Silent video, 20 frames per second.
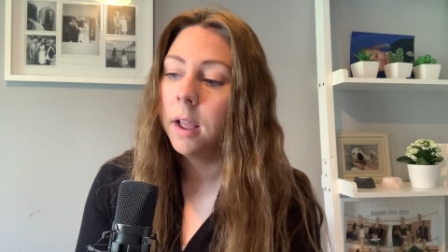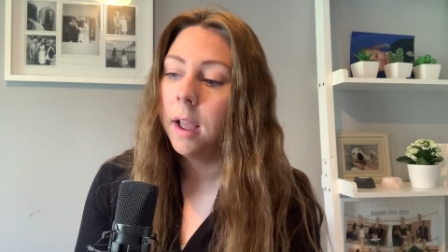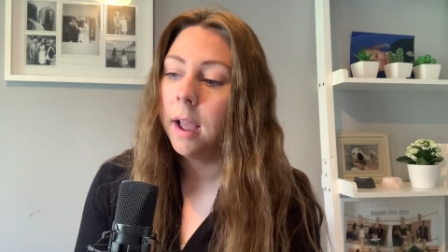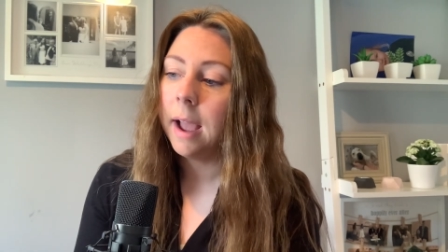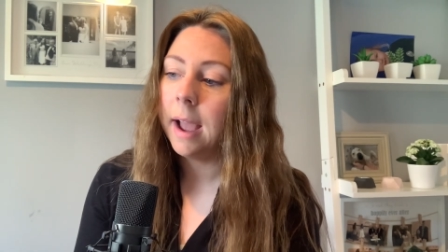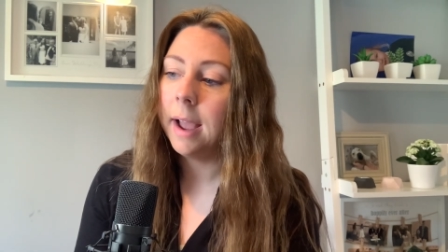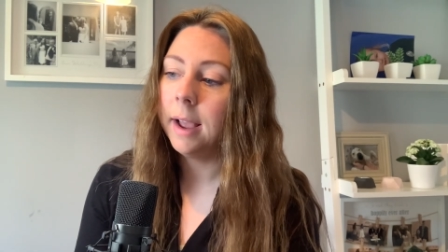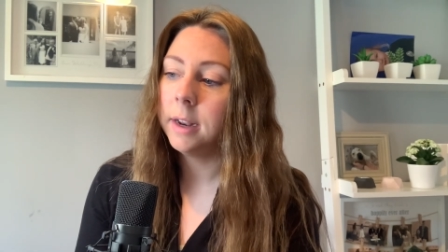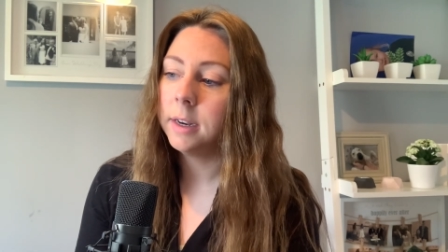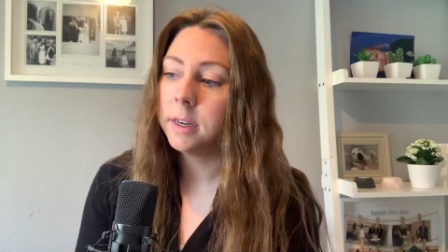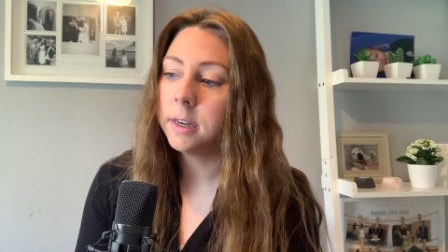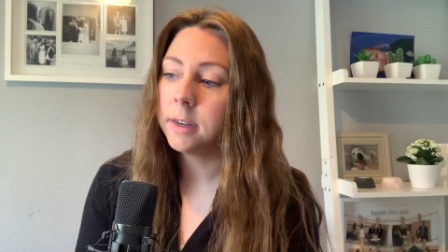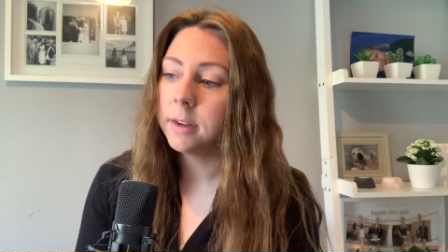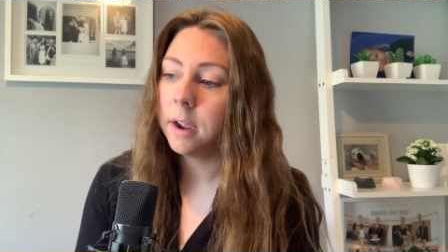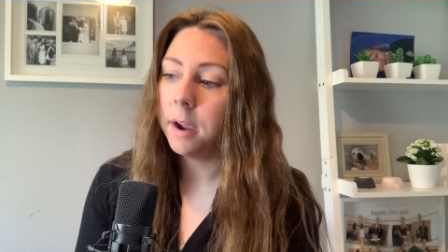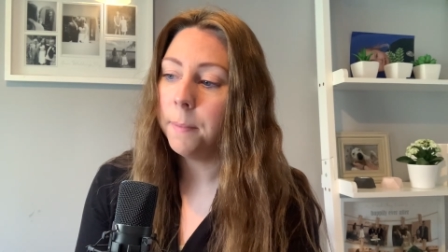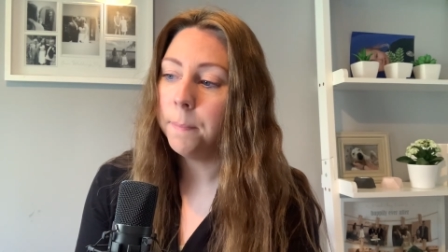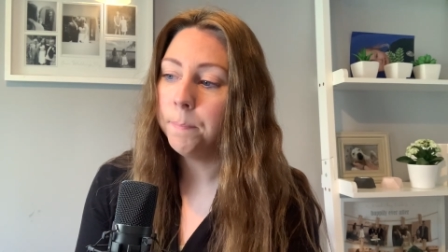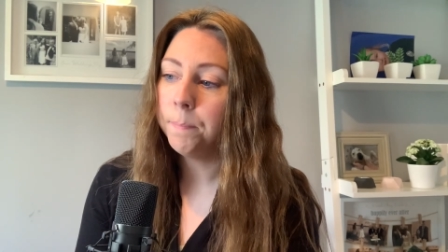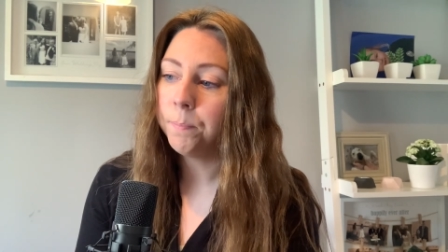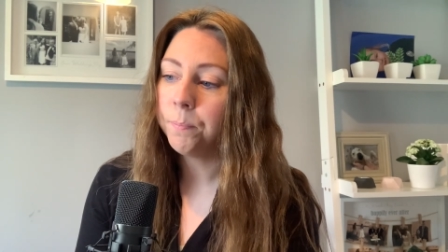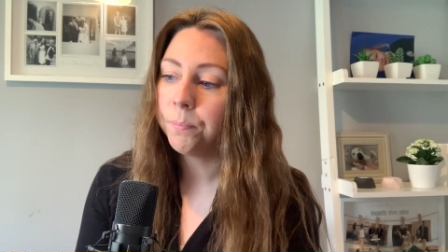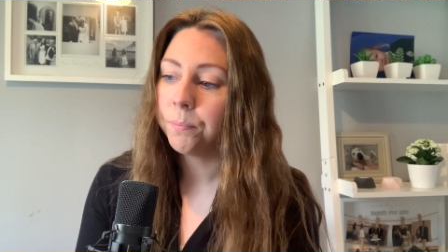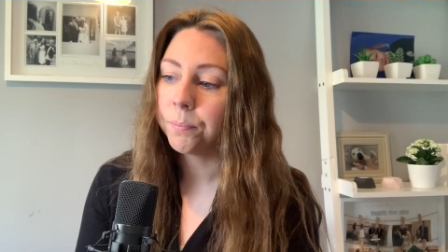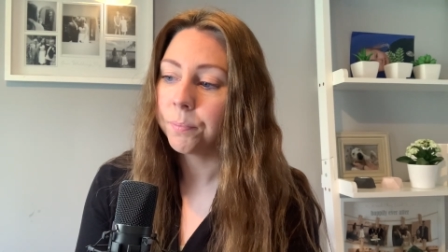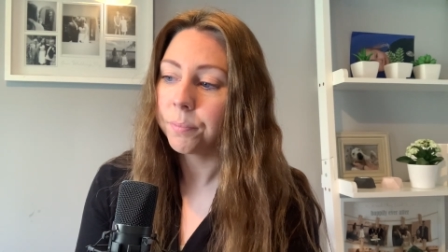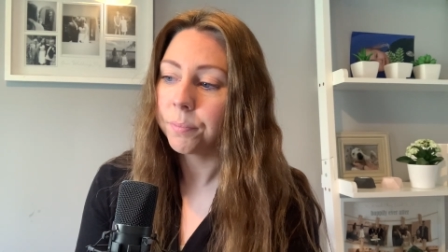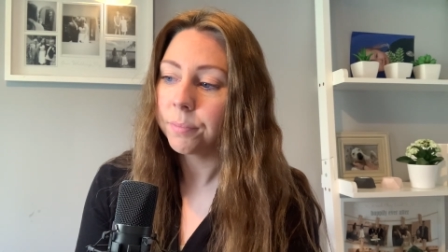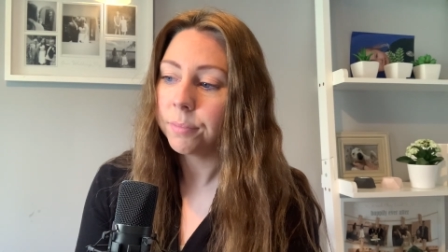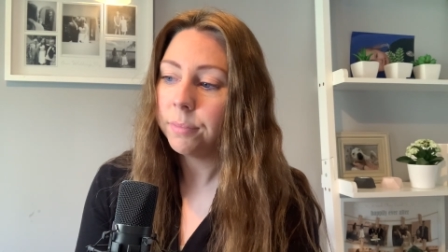and um,
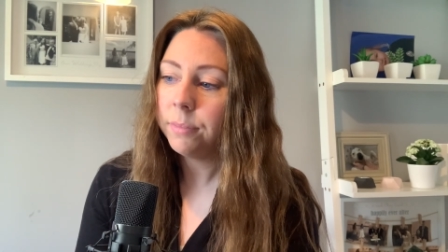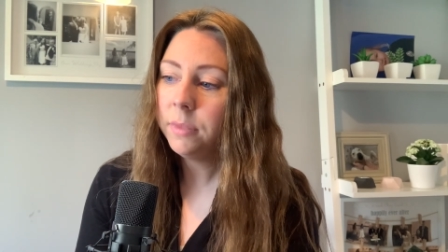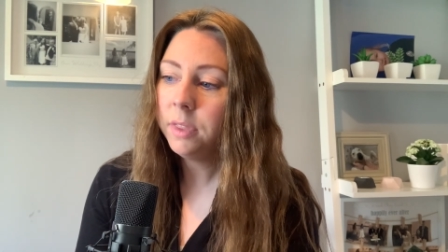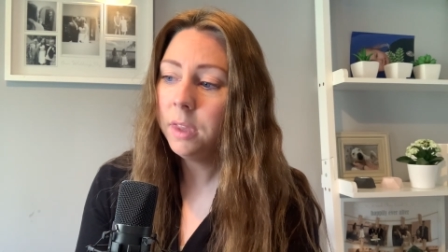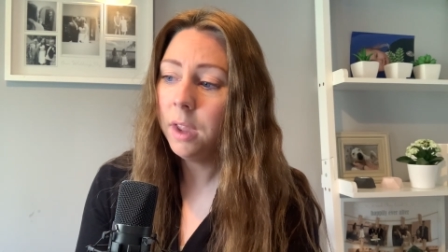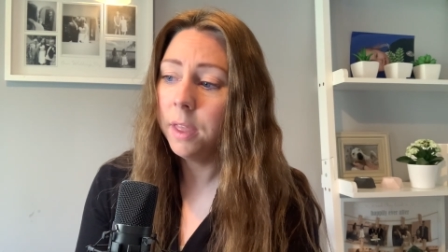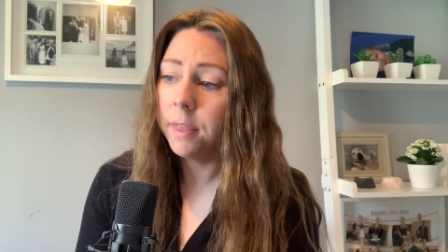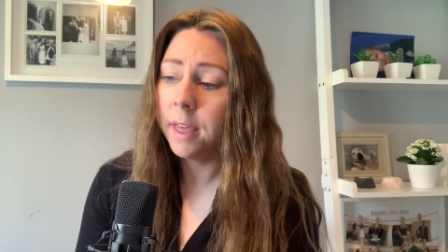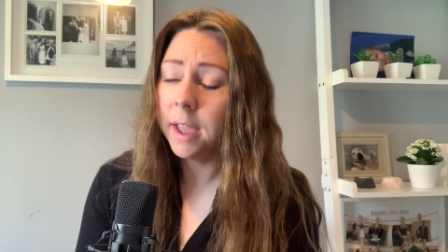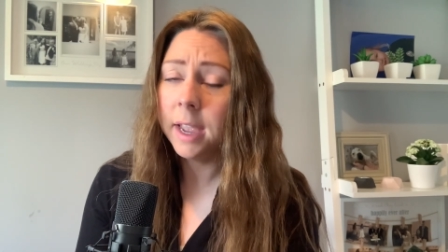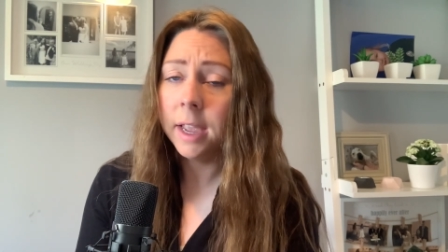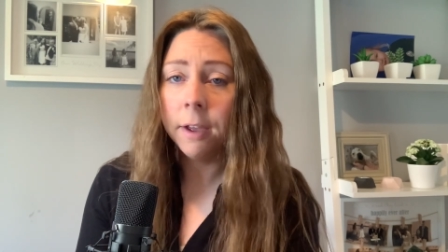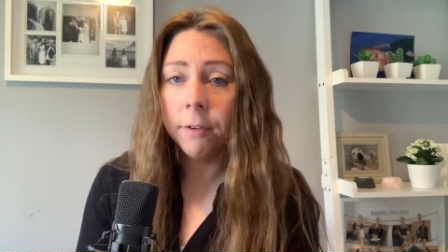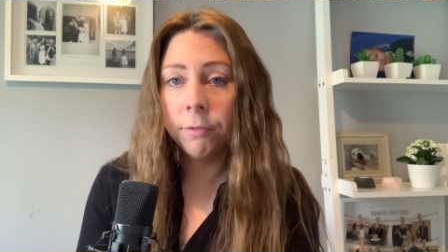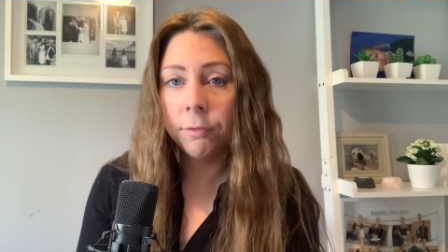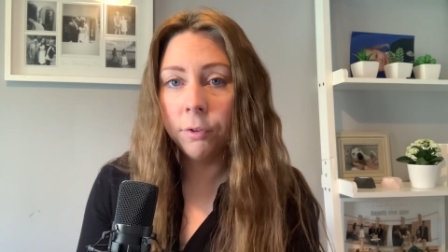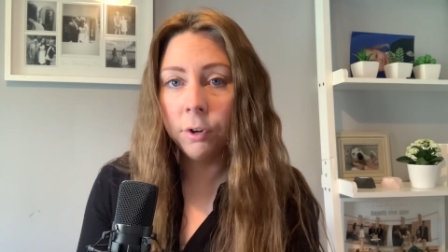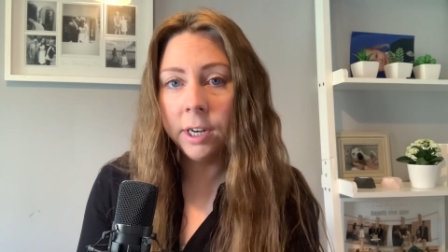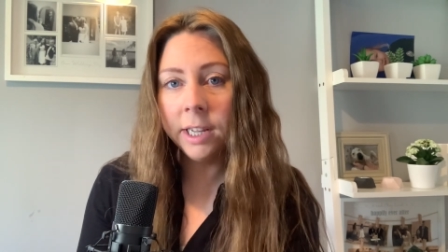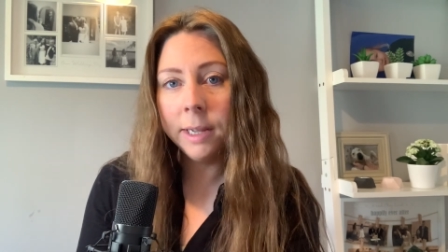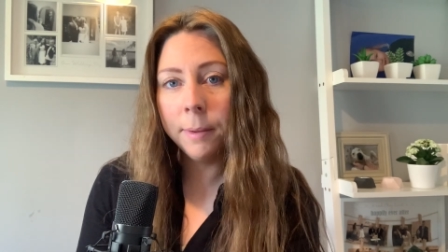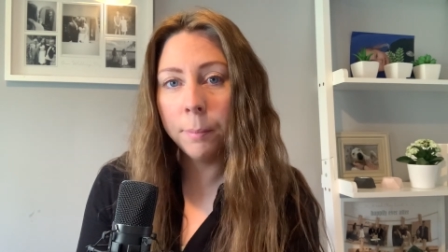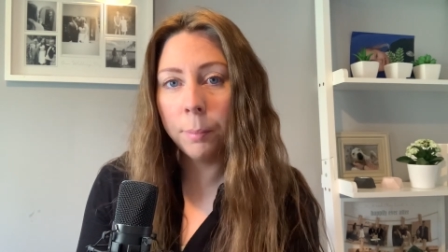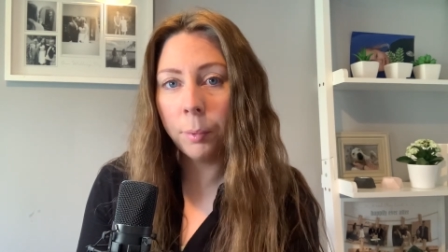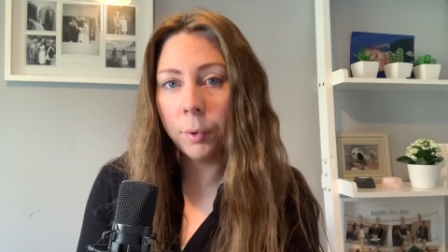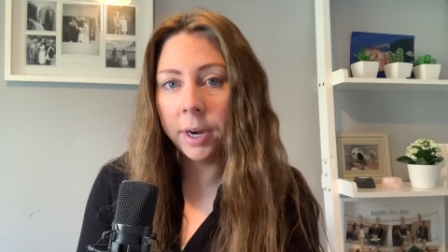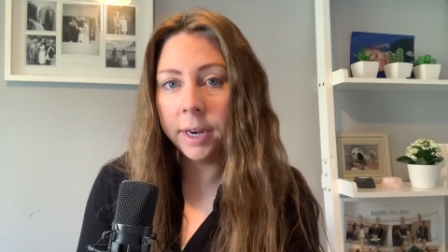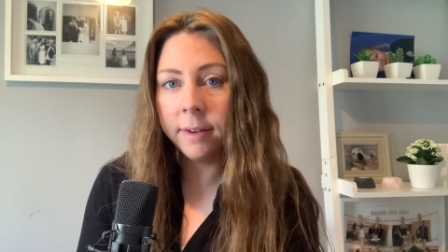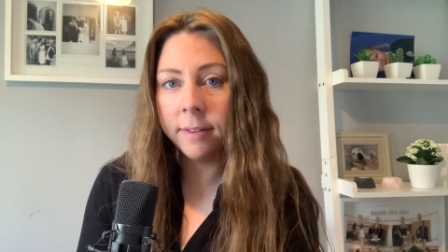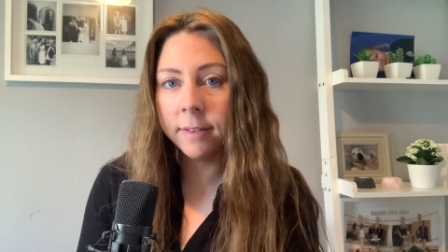they have fully
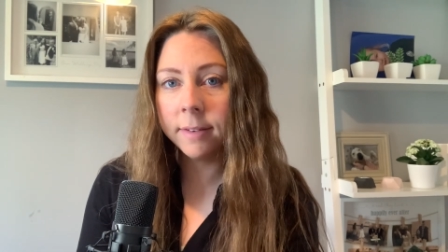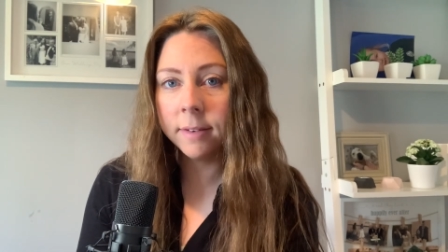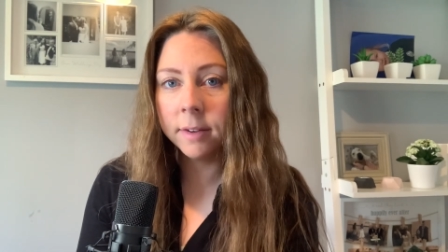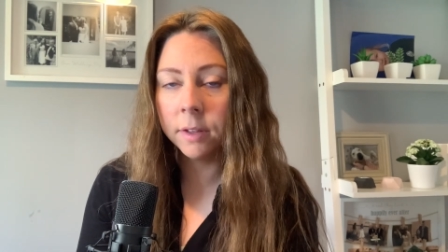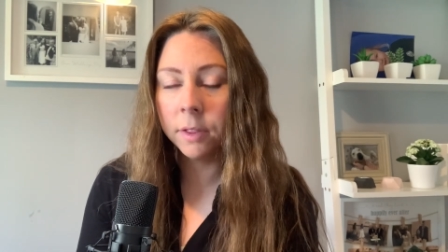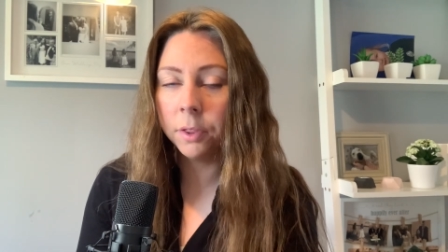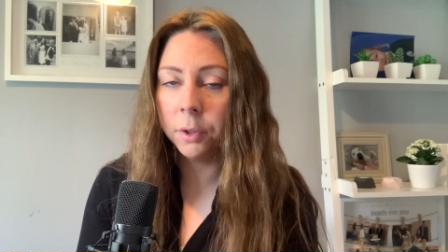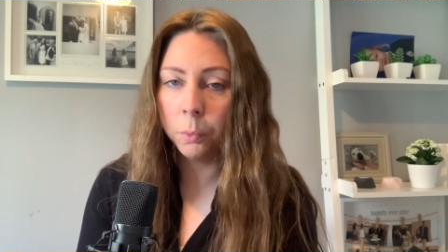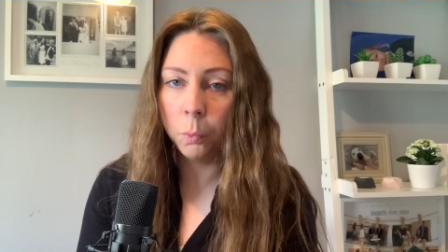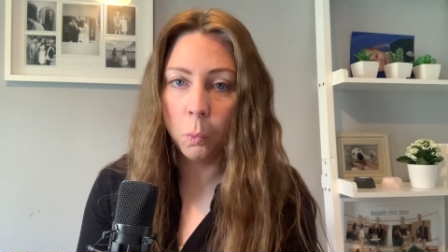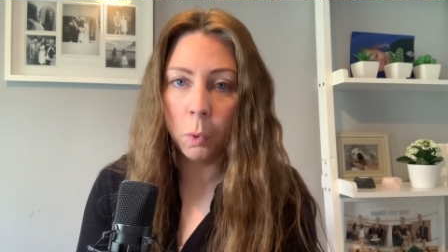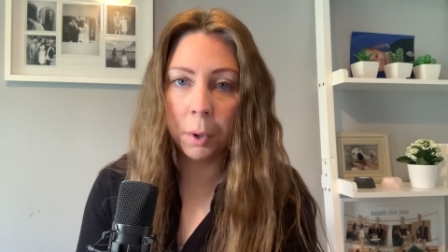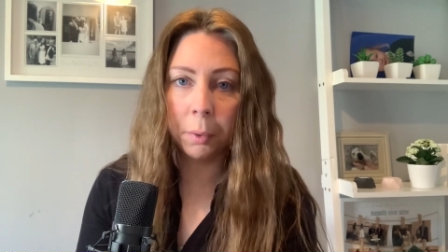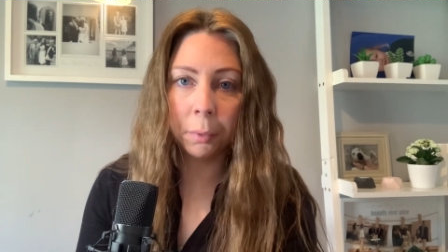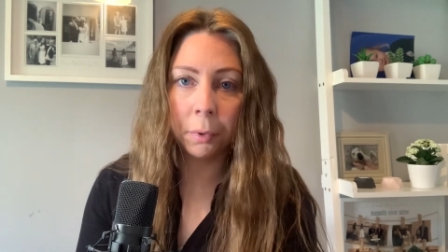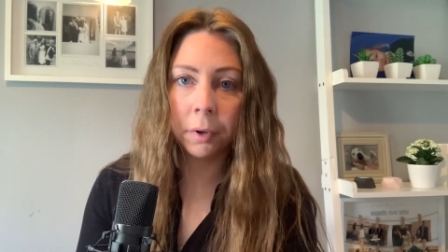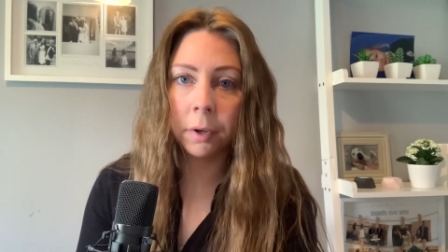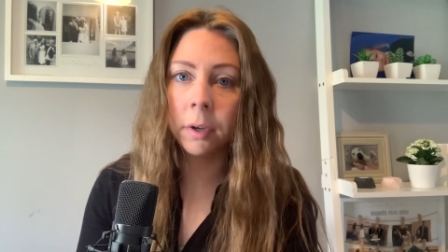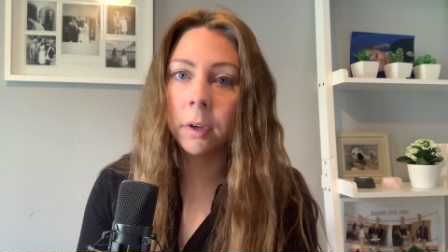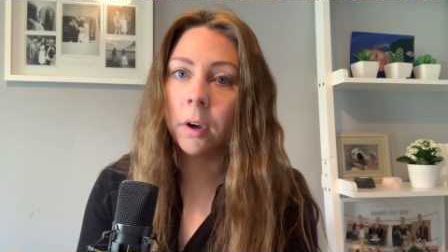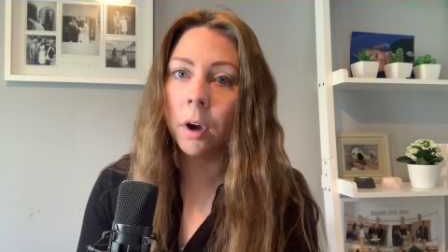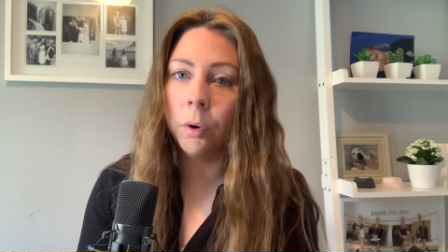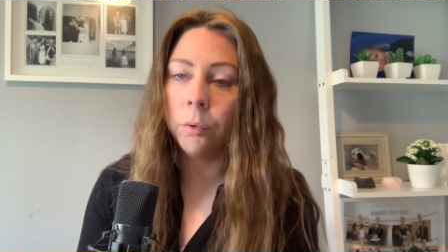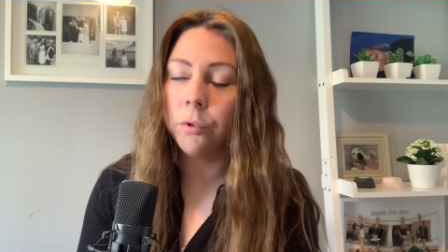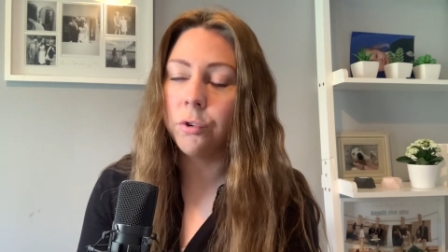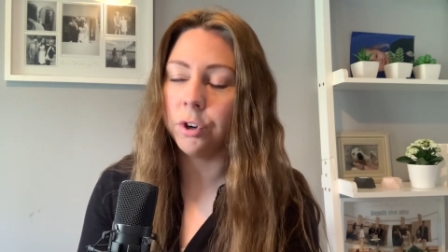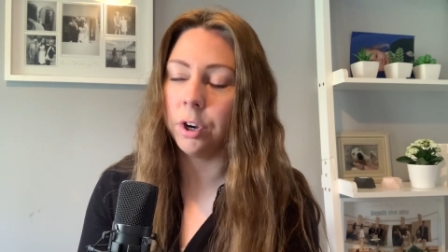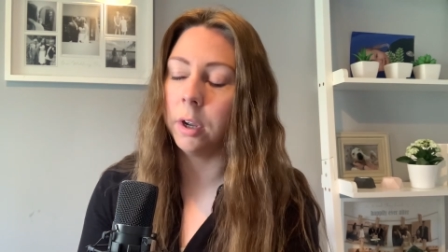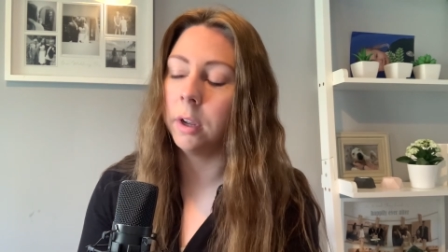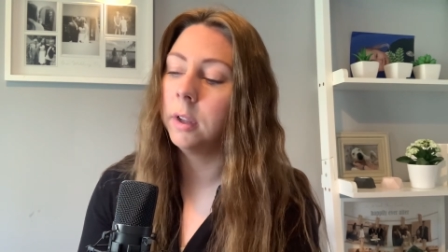embraced the woke
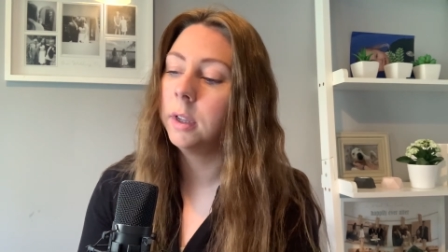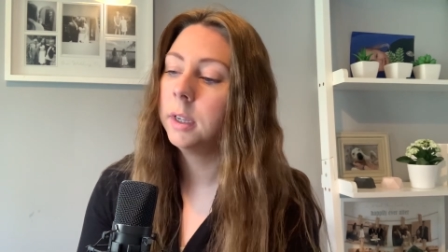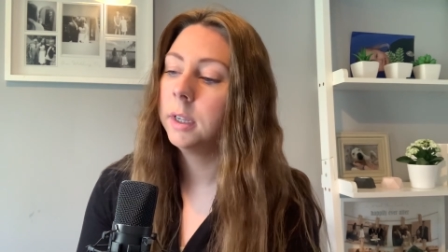culture